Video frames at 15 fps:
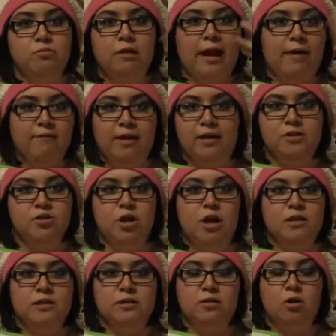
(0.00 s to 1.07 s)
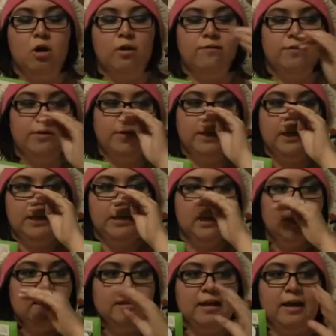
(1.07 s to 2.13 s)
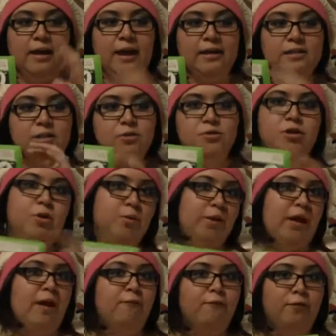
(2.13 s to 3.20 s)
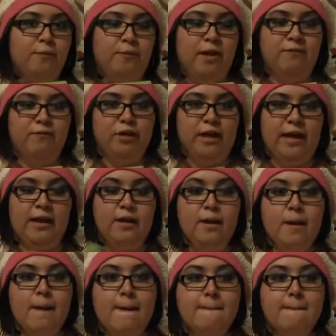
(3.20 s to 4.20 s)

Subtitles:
have headshots in Call of Duty that I still don't get from Left 4 Dead.